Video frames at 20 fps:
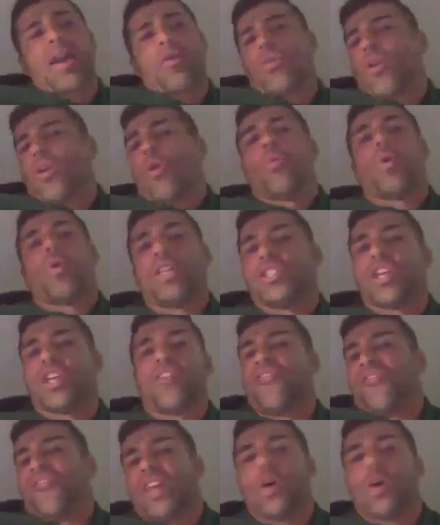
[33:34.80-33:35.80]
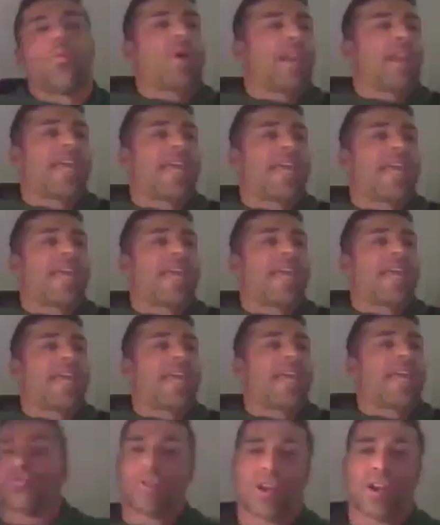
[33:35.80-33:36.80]
know what he's gonna feel when he has two
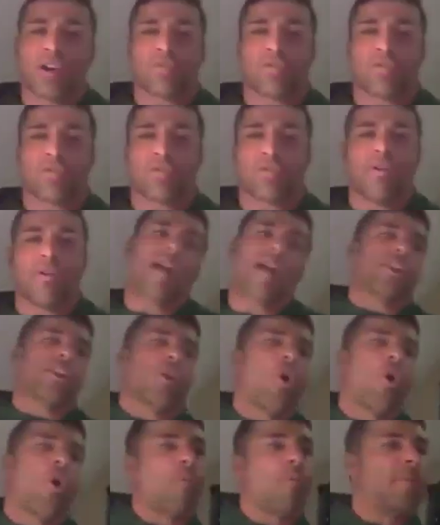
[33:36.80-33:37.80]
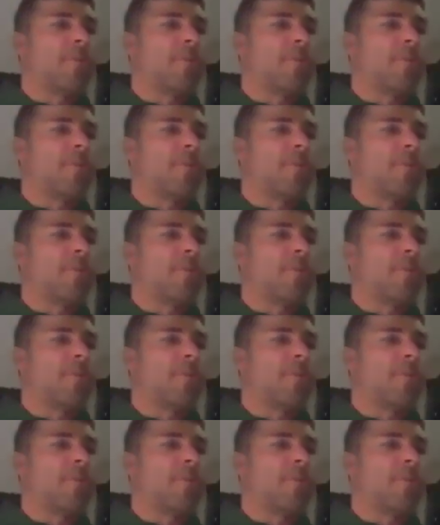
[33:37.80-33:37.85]
kids running around at home